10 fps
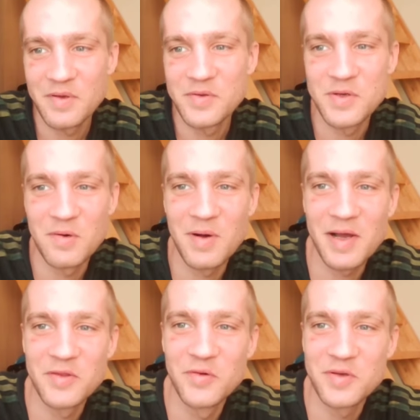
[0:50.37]
So
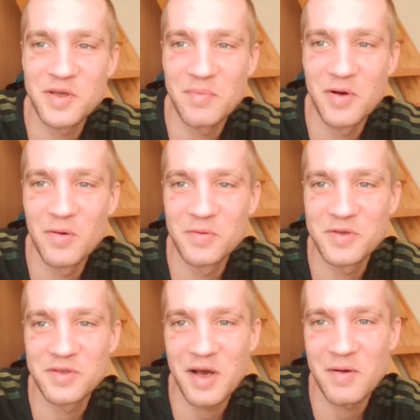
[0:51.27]
I took some
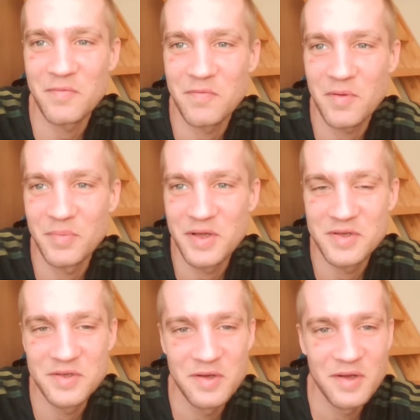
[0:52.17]
notes down from
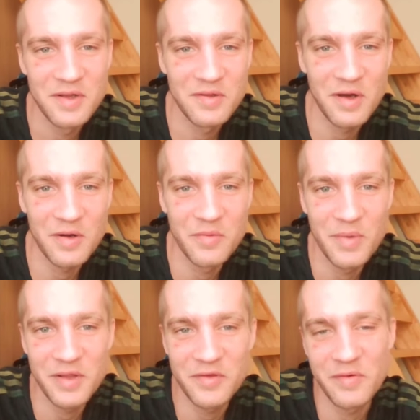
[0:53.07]
this
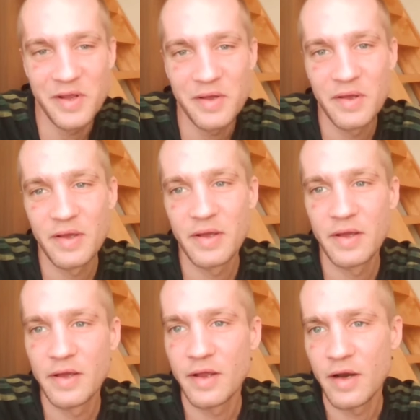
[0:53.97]
documentary.
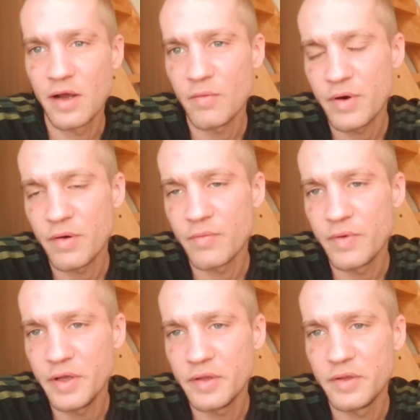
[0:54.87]
I want to
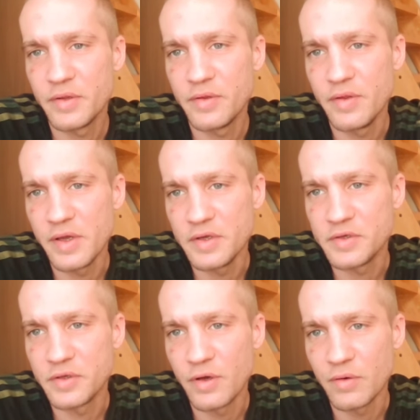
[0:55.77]
read
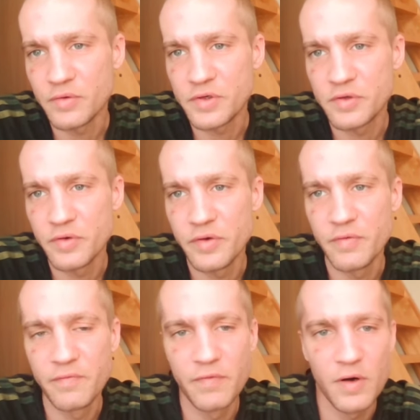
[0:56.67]
these notes to
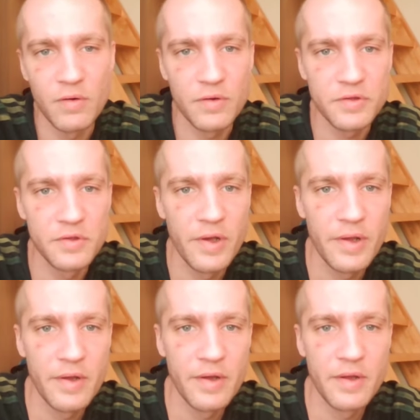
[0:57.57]
you folks.
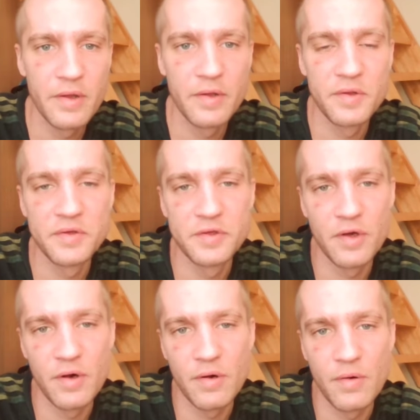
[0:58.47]

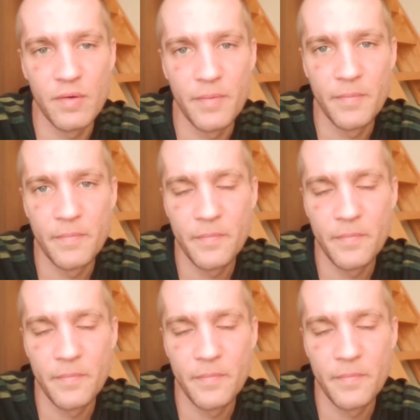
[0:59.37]
So